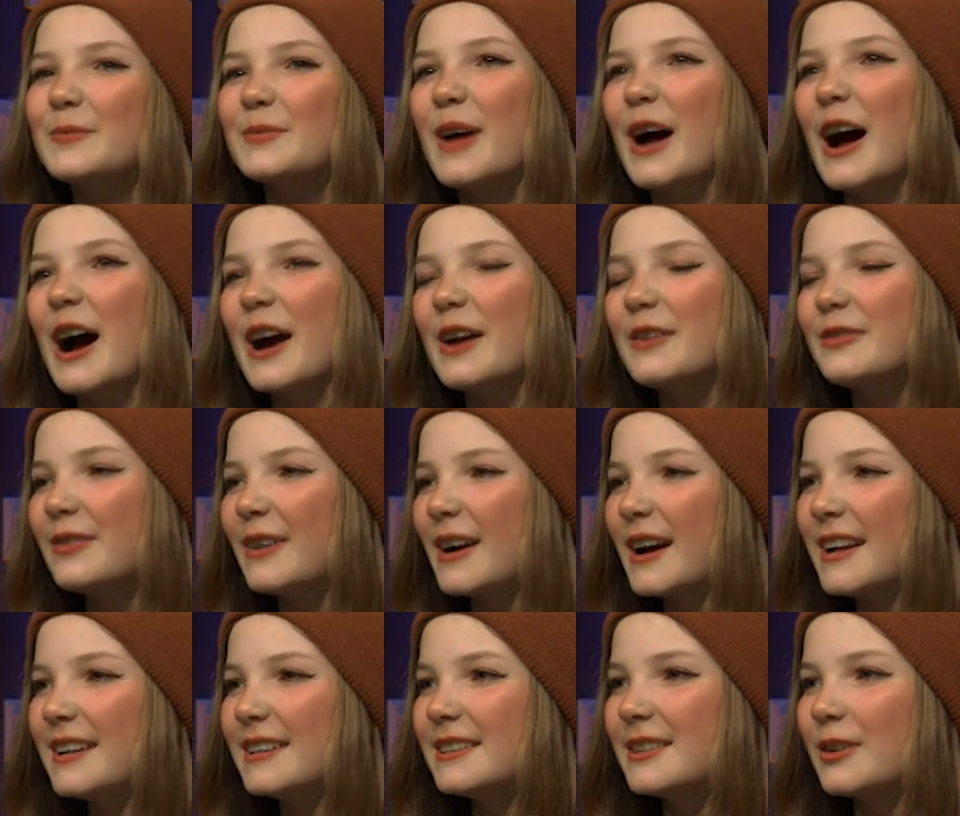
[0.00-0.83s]
I
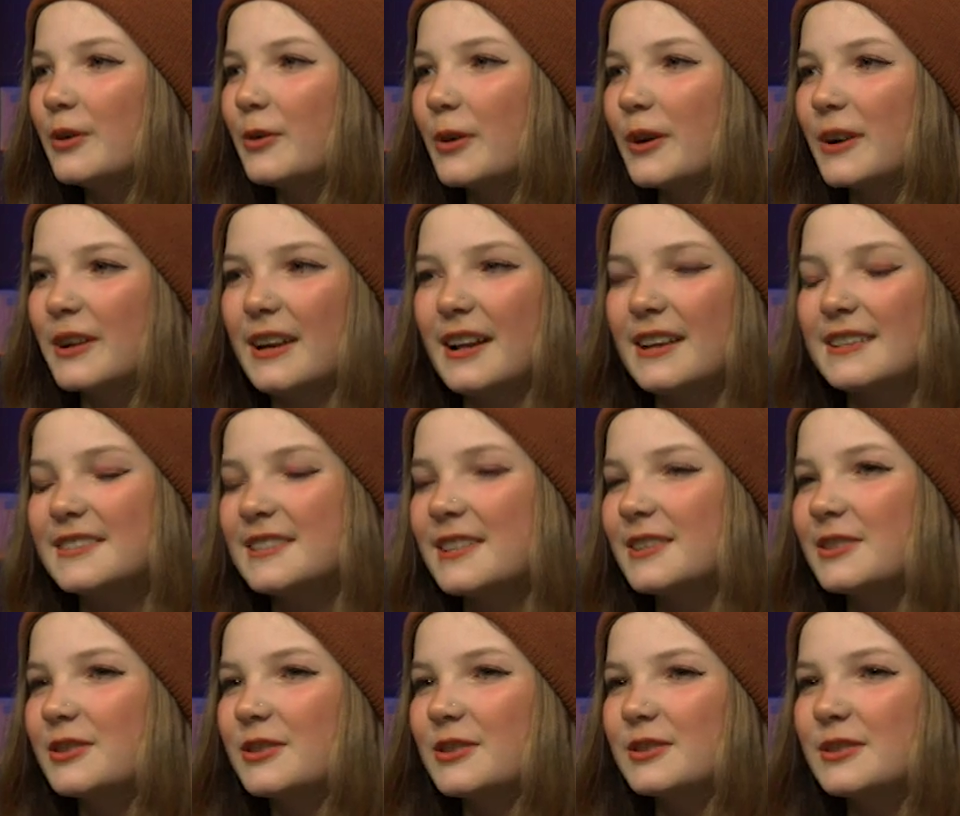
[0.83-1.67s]
find
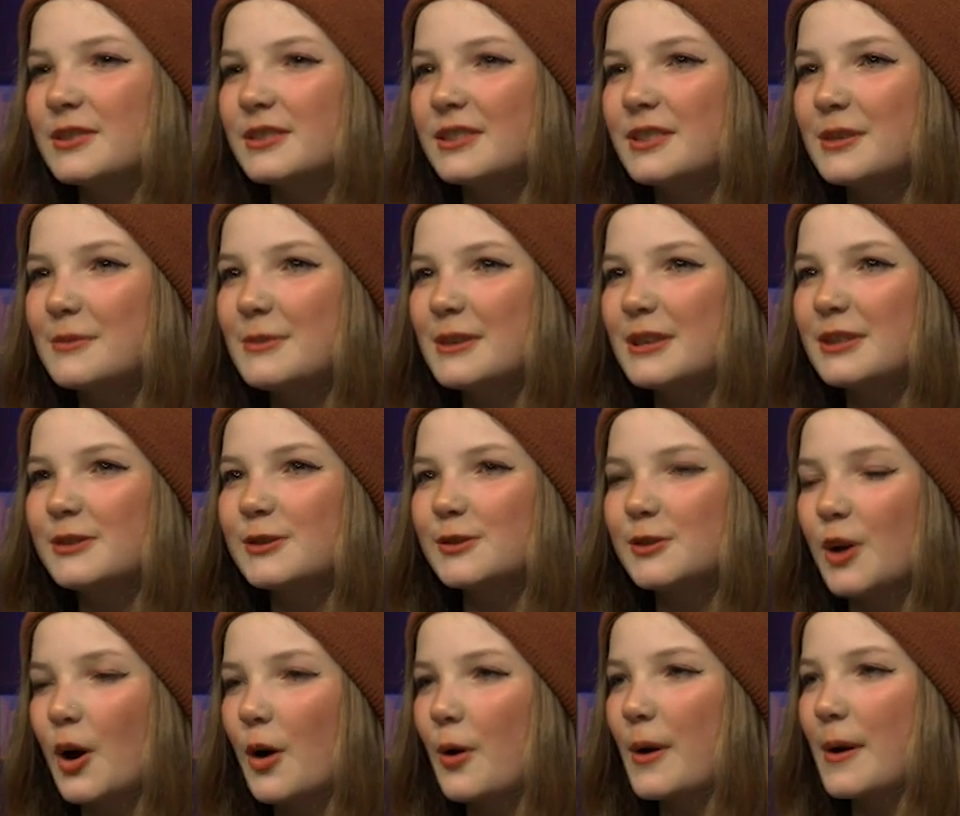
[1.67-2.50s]
organizing just to be
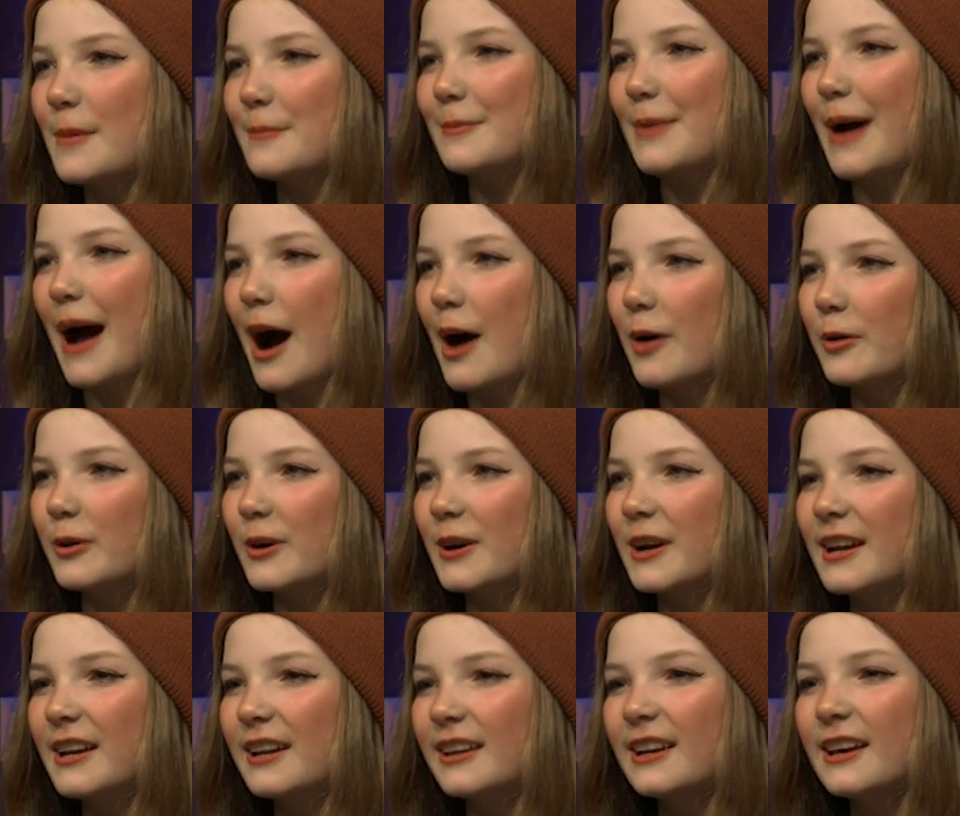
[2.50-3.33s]
so
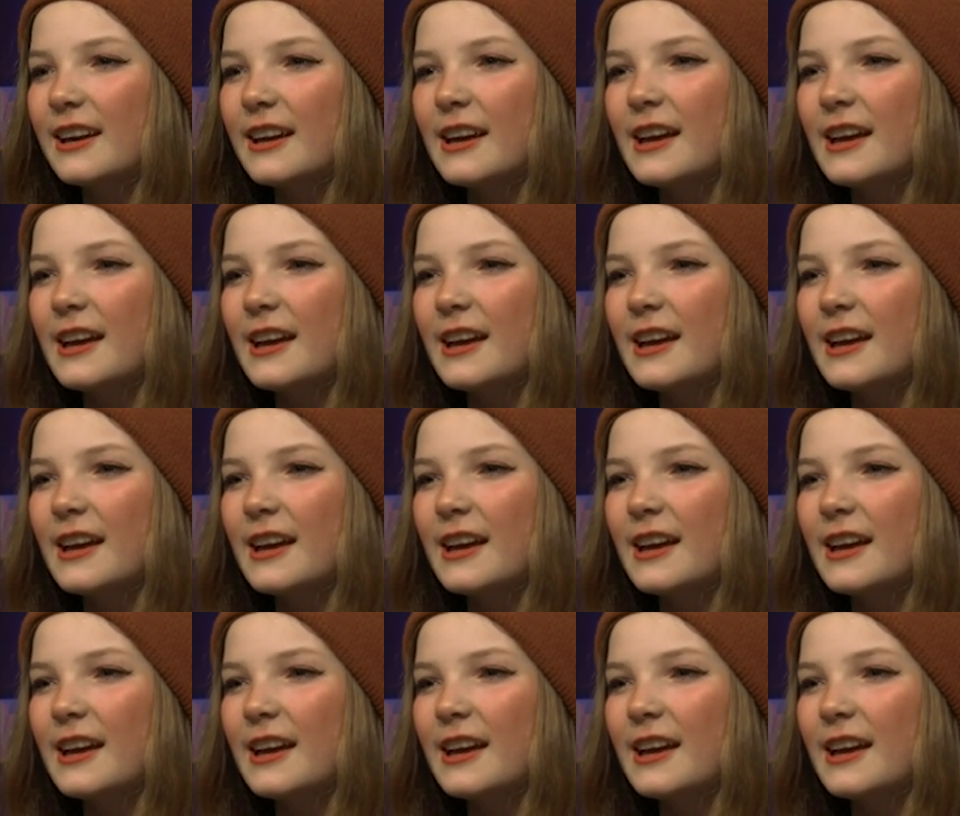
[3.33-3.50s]
empowering,